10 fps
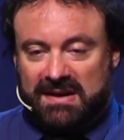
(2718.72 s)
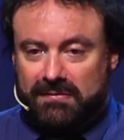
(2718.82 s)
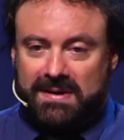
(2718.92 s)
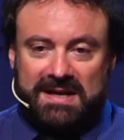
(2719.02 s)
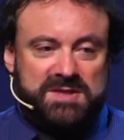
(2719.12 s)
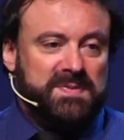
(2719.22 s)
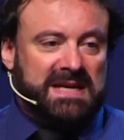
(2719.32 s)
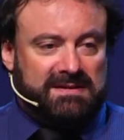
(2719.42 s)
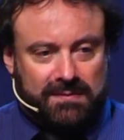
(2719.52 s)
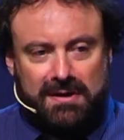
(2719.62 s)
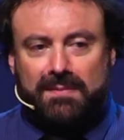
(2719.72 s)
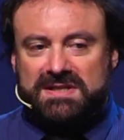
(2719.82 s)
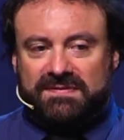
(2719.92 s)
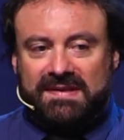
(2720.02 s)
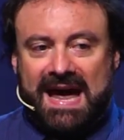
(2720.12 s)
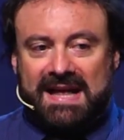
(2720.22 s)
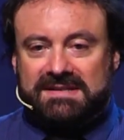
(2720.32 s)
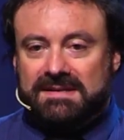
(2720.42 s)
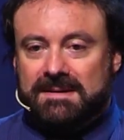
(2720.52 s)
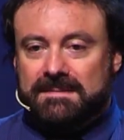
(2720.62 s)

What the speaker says: everyone else believed the world was flat.